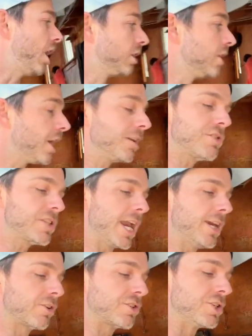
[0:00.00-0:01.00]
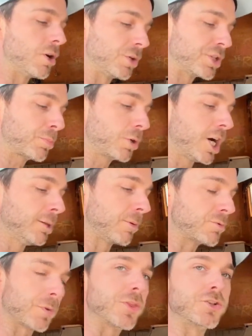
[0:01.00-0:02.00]
lot of skaters noticed
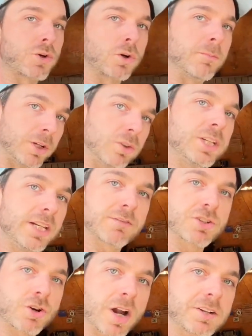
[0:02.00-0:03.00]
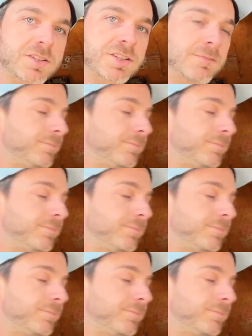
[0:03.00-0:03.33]
problems with the durability of the trucks.